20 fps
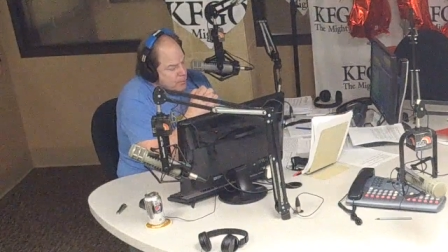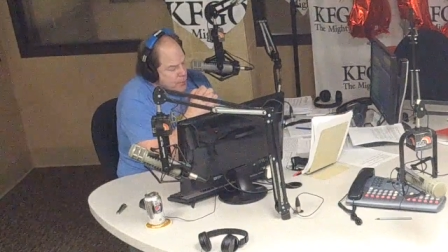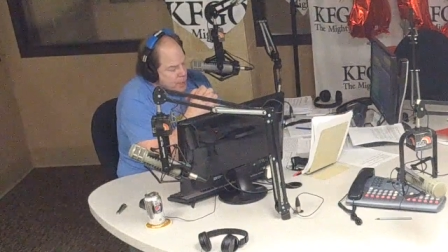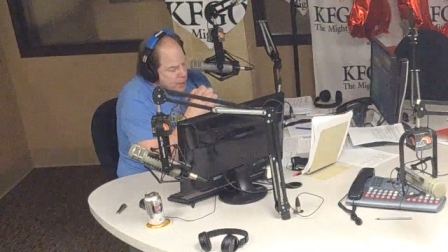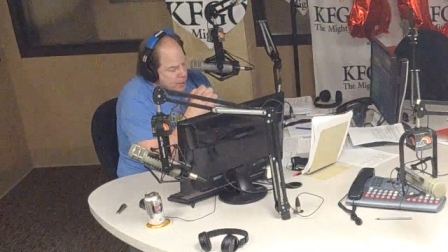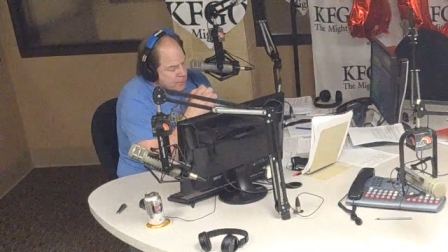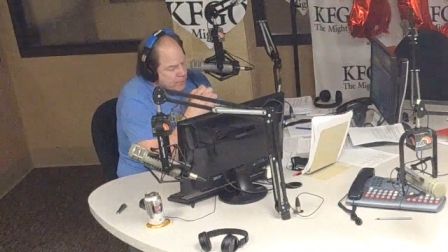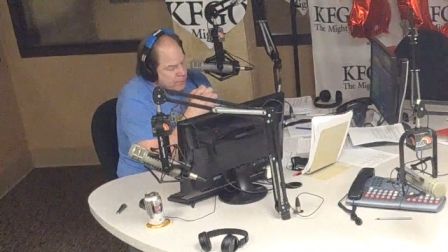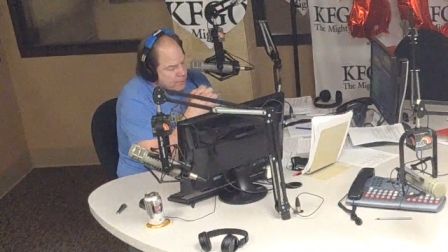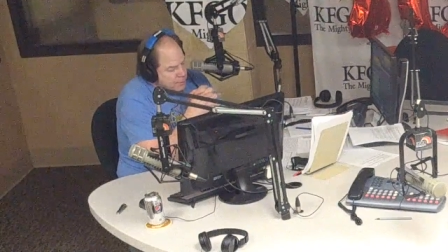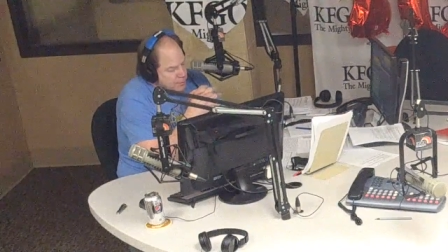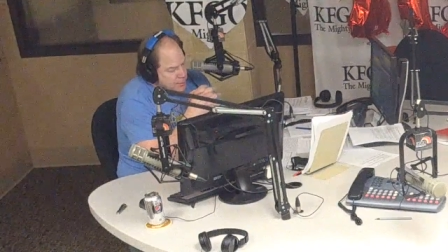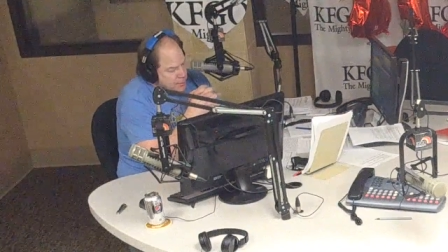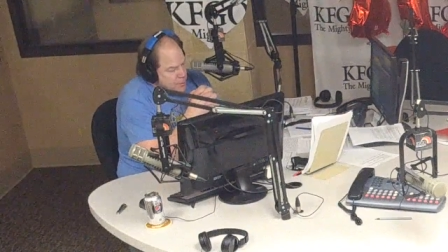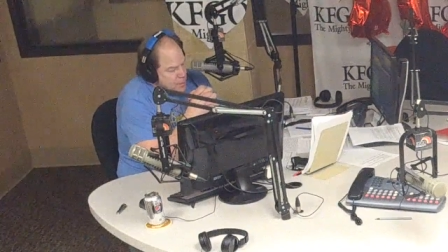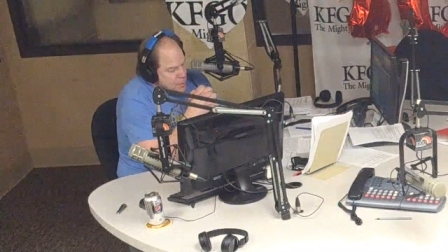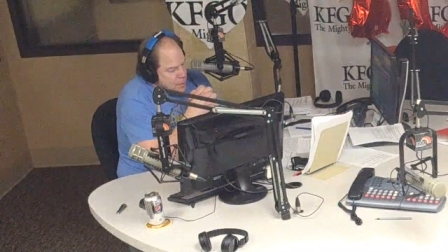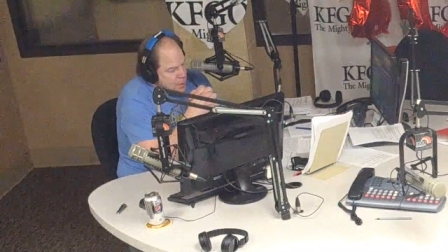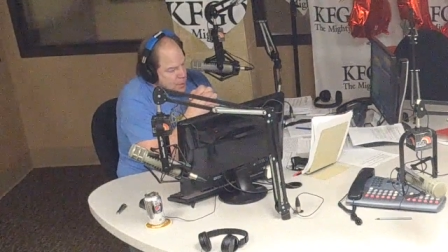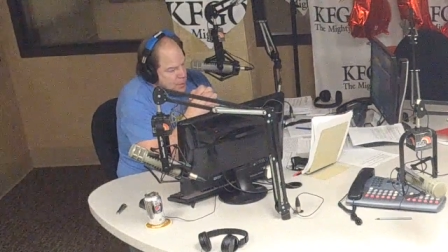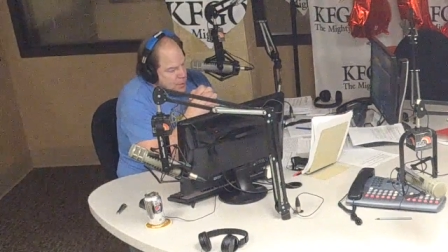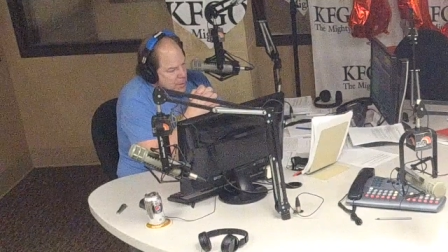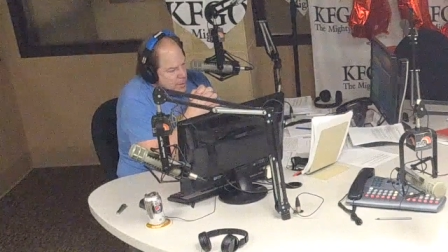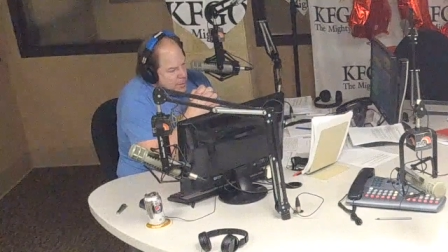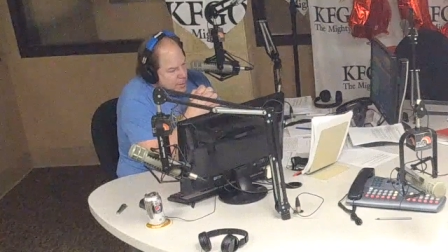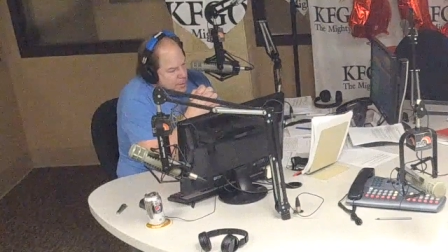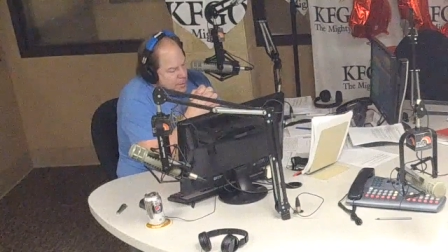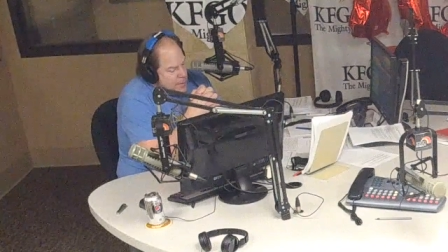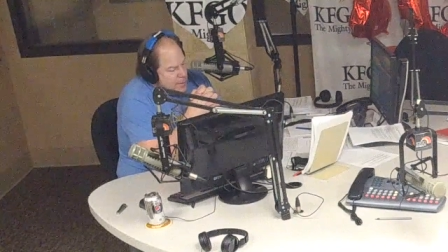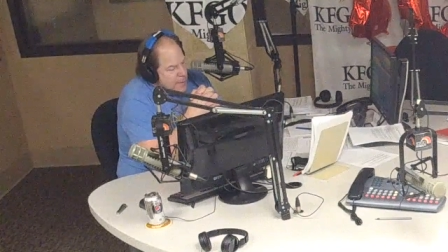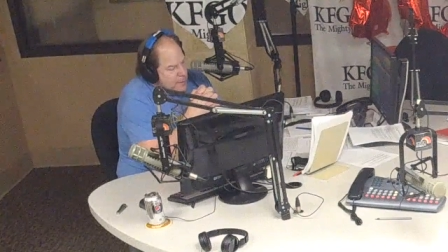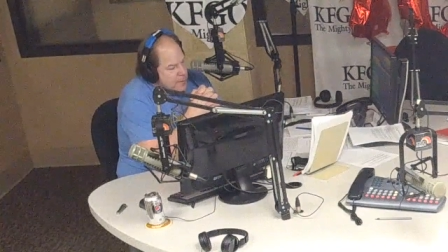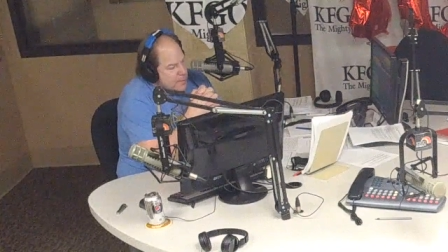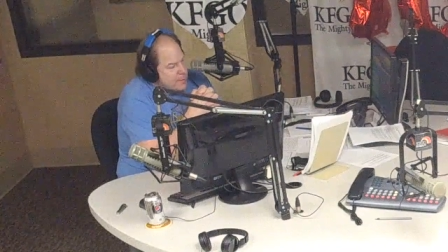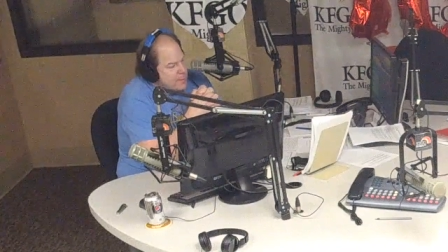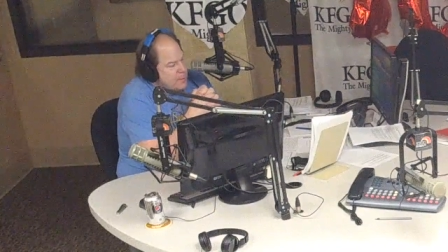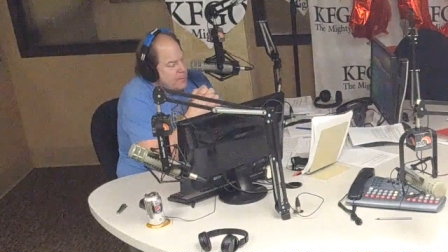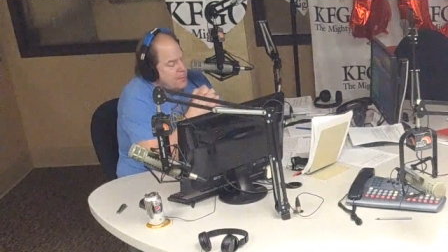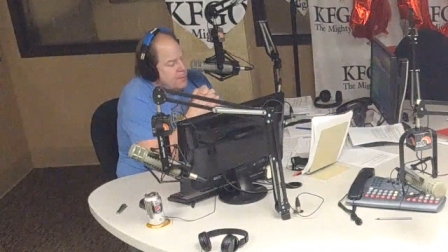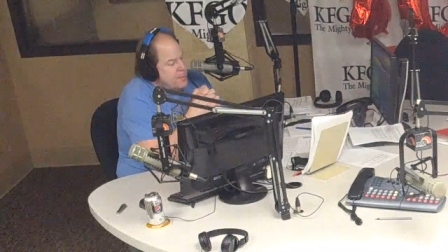And that's what I think you have to remember
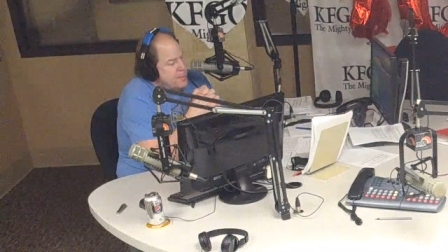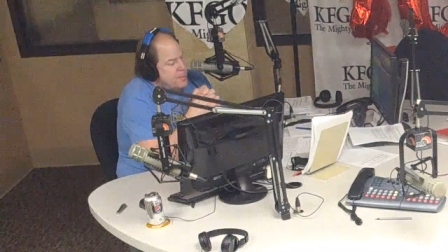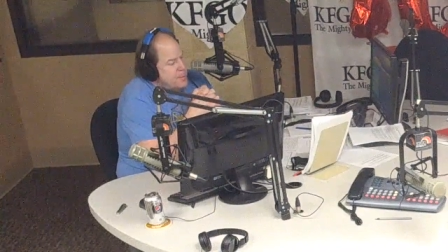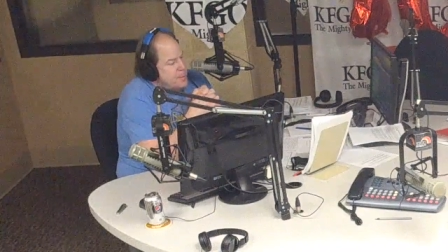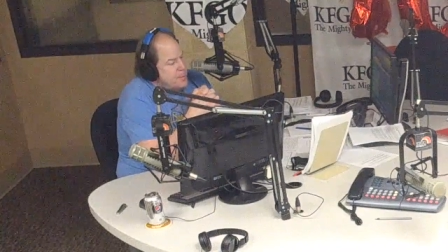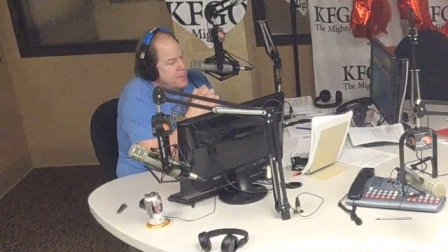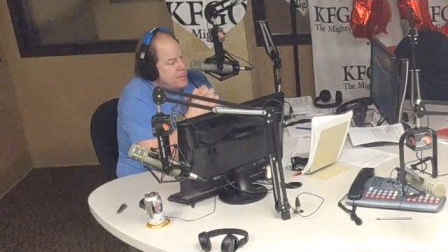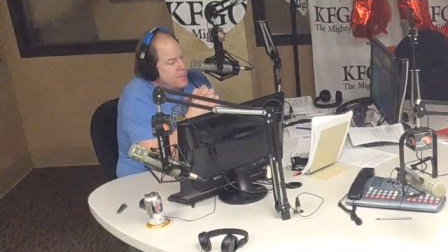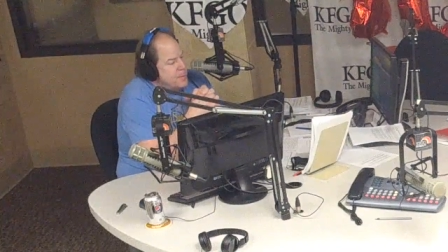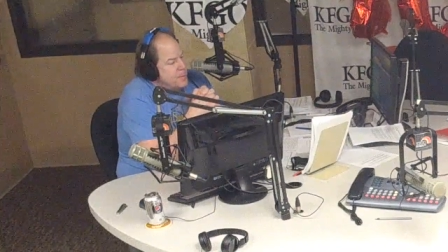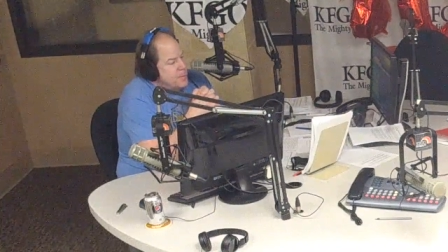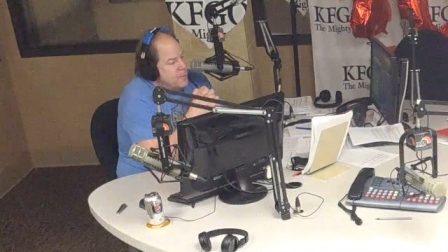uh,